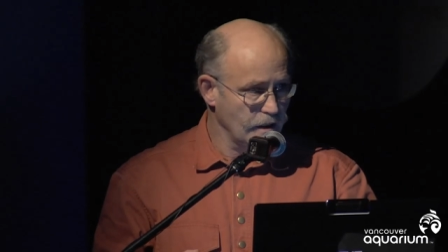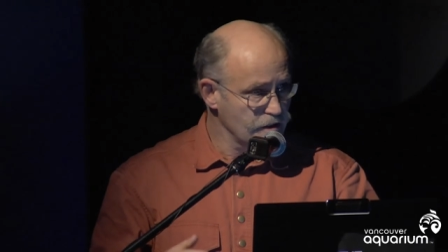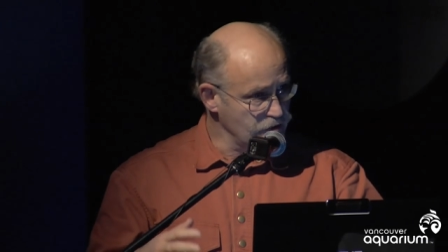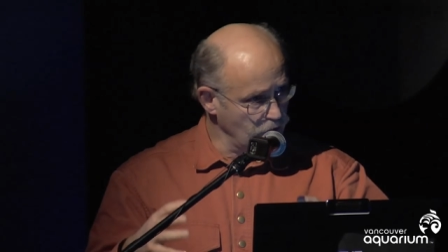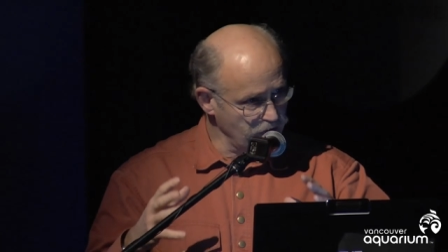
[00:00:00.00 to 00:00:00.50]

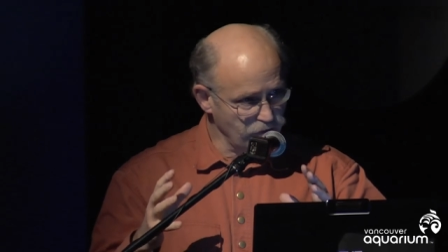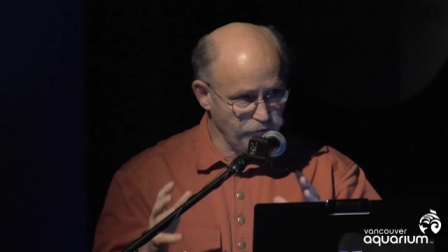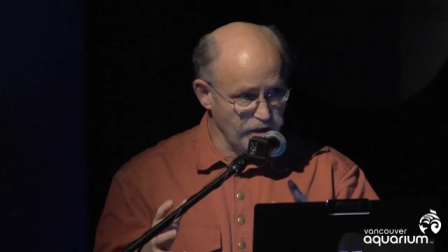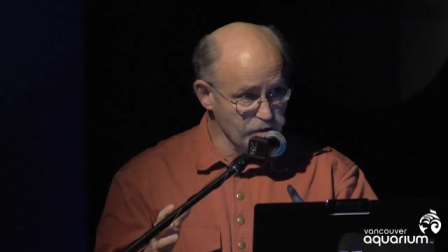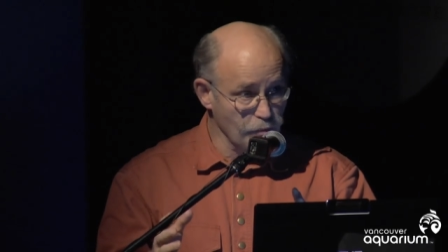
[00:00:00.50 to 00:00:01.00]
So they're
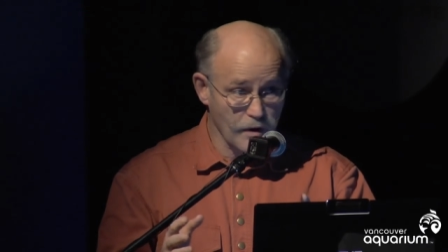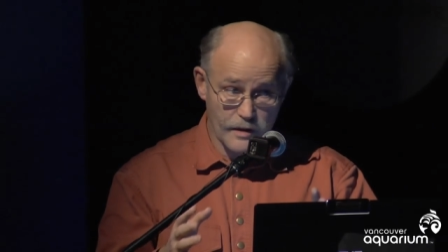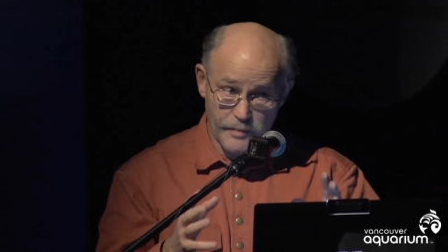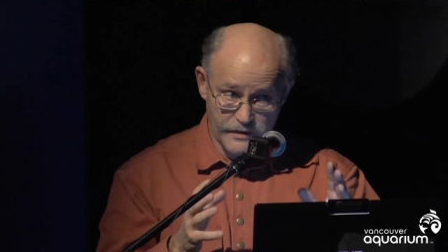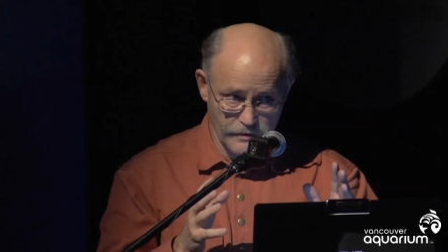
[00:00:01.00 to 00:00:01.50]
freshwater,
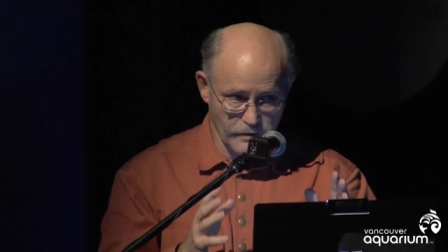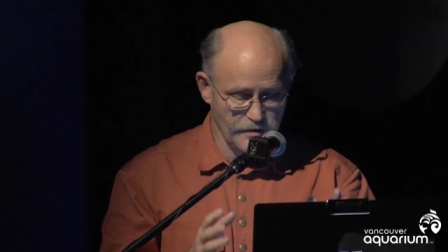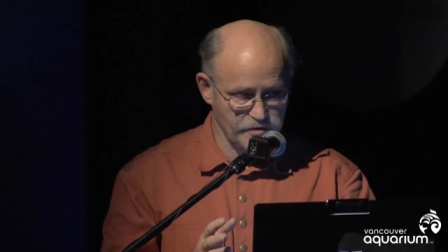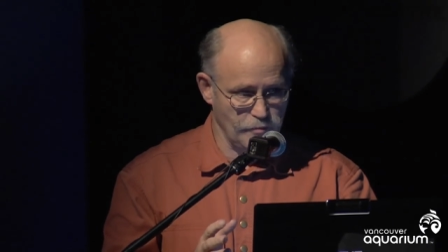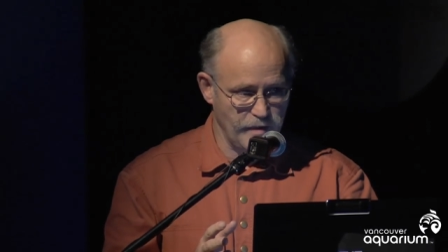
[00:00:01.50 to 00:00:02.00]
but they're
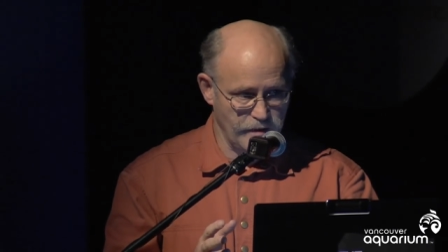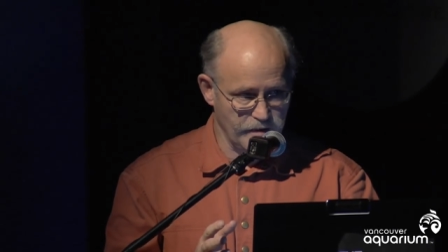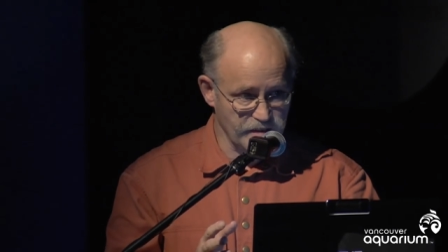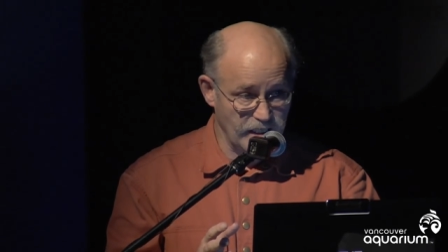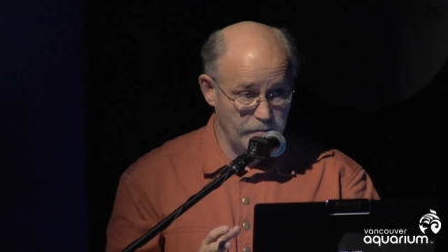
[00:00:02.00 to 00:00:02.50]
also
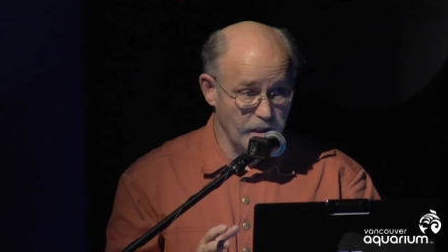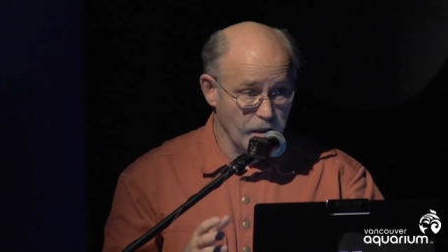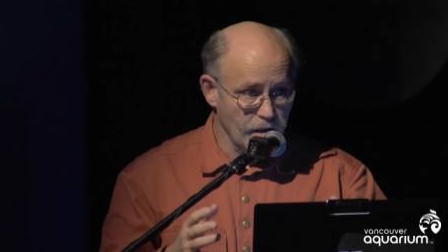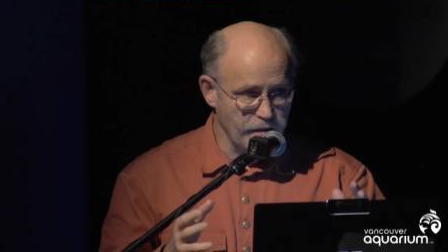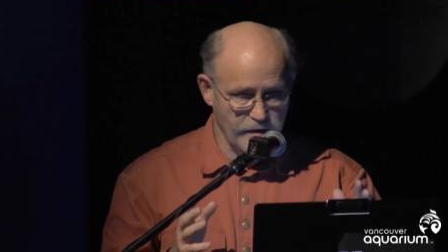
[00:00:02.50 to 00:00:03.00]
maritime.
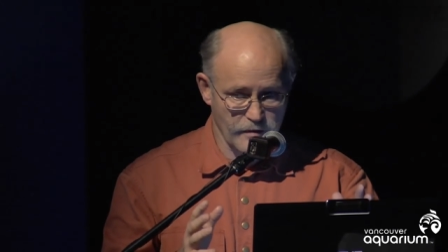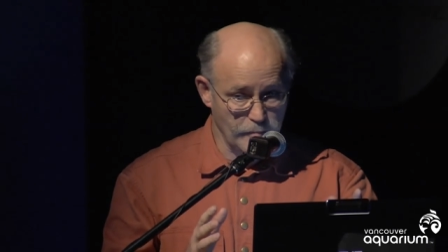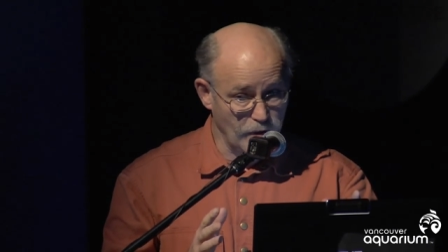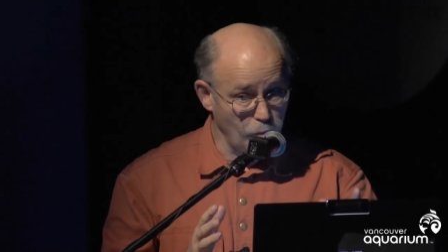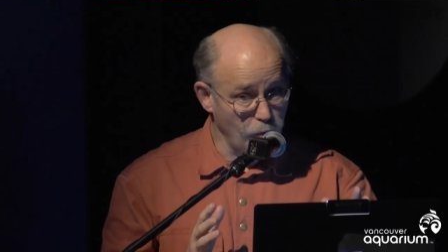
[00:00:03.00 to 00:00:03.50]
They're
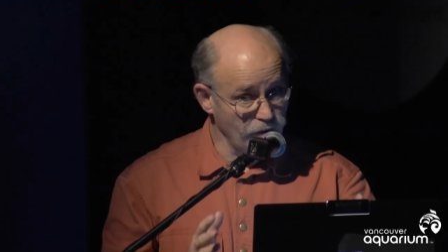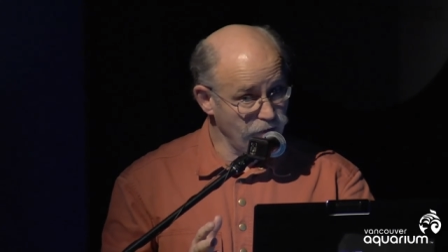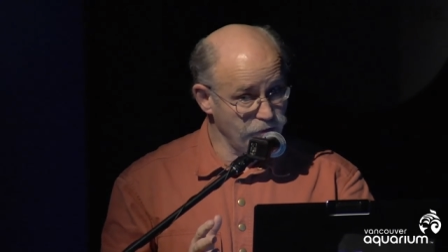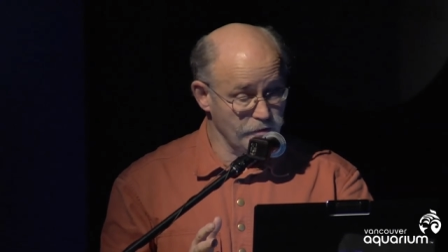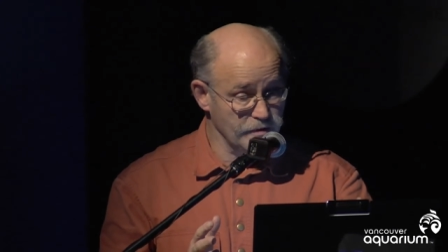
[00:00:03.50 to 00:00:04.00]
about one
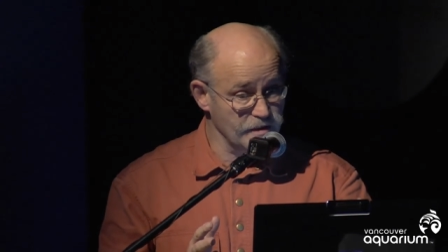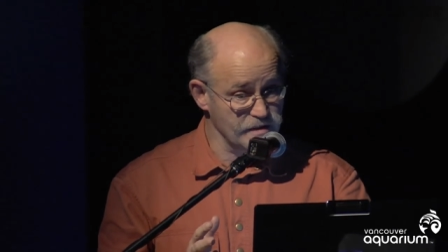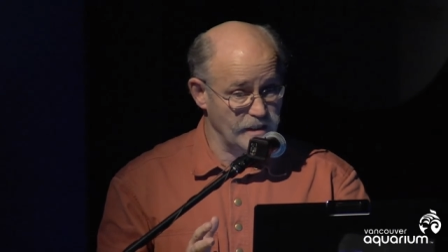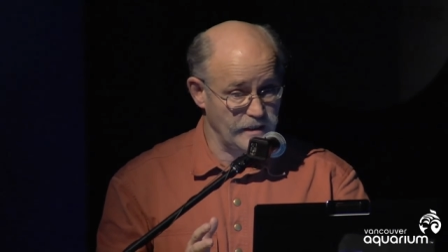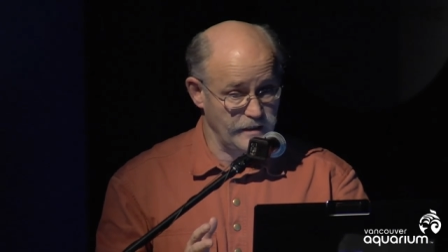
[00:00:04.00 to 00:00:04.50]
third the
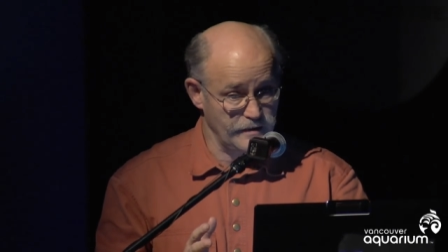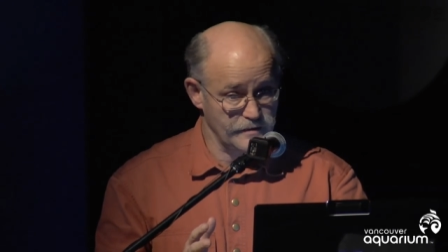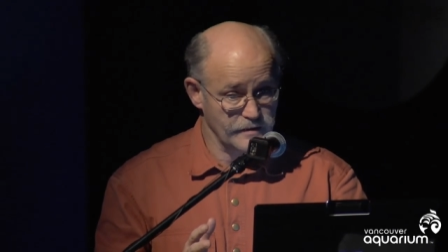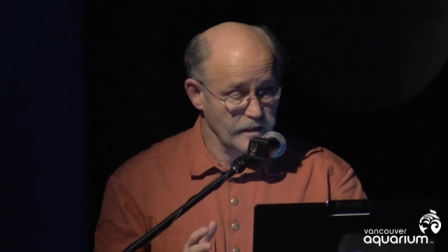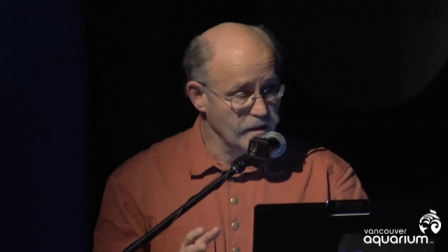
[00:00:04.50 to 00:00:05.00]

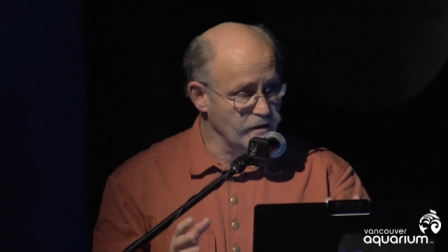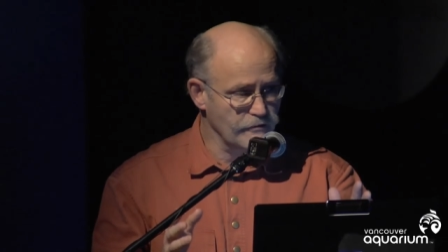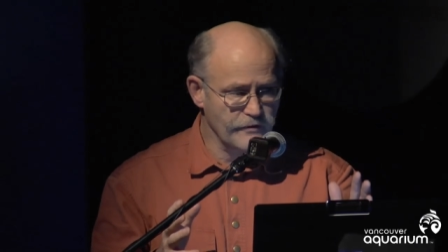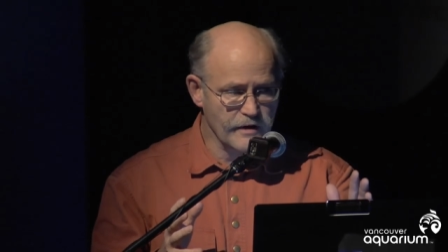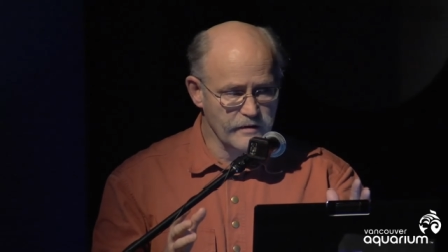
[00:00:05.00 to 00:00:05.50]
size. They're
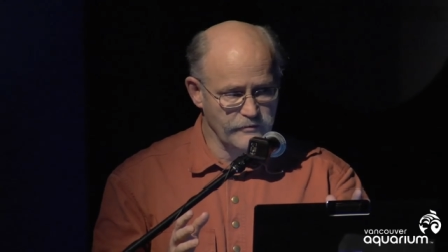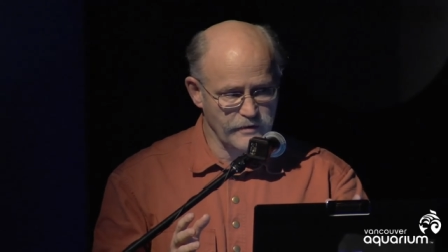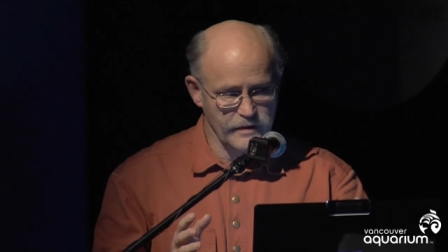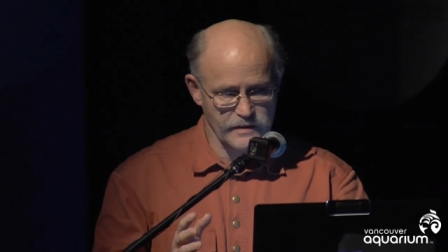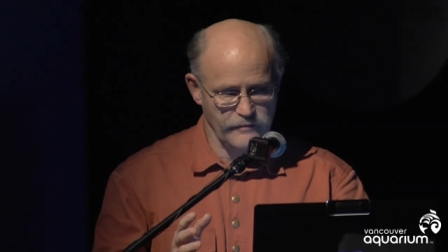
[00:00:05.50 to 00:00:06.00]
very,
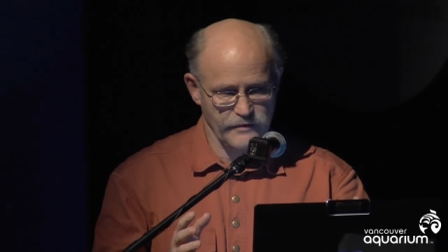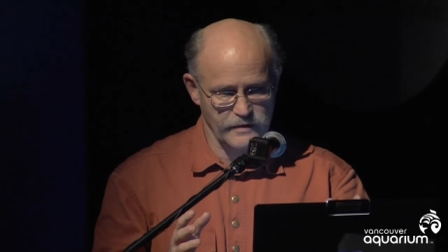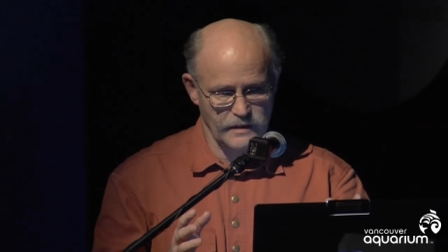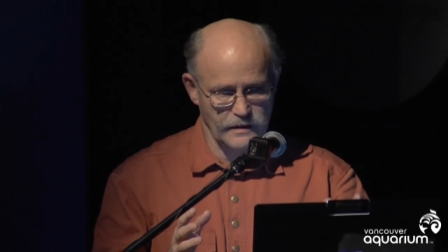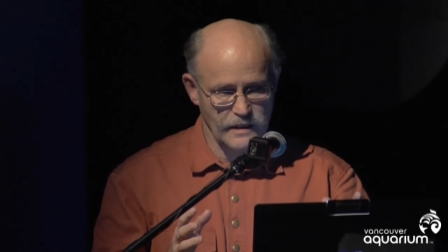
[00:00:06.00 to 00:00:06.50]
very different
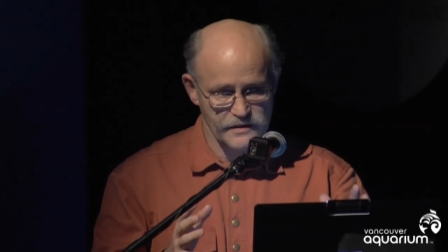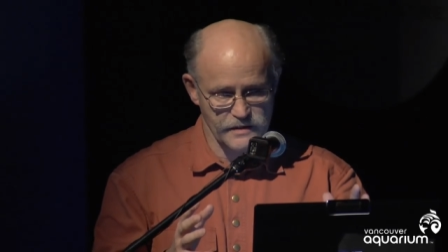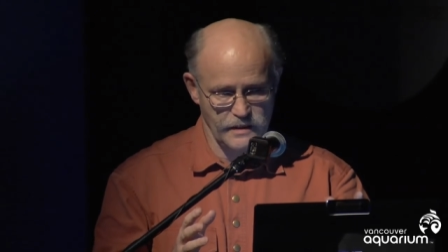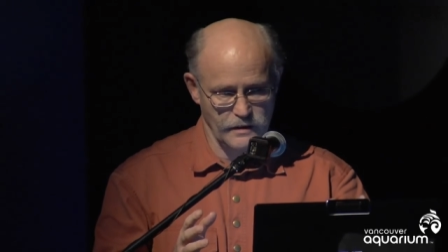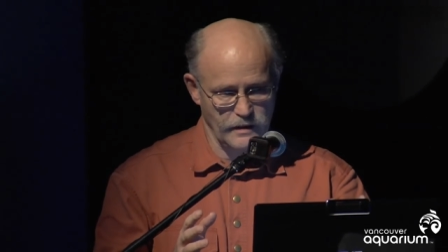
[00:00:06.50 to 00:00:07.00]
than
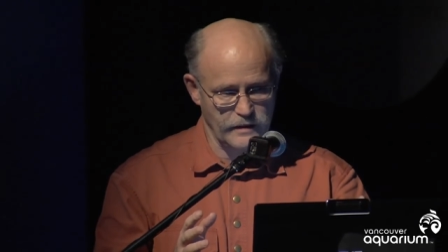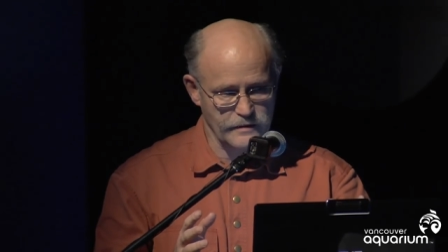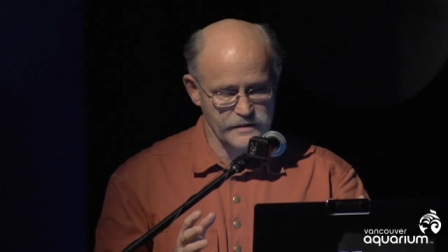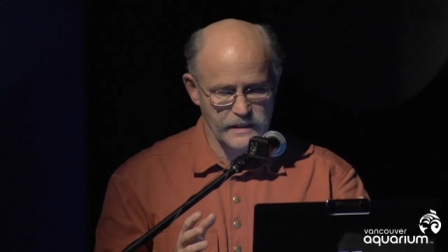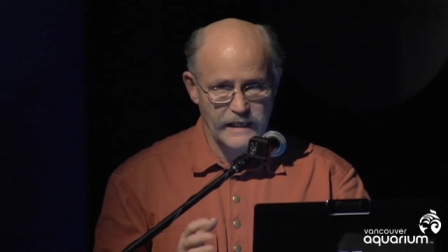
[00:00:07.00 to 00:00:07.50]
sea otters.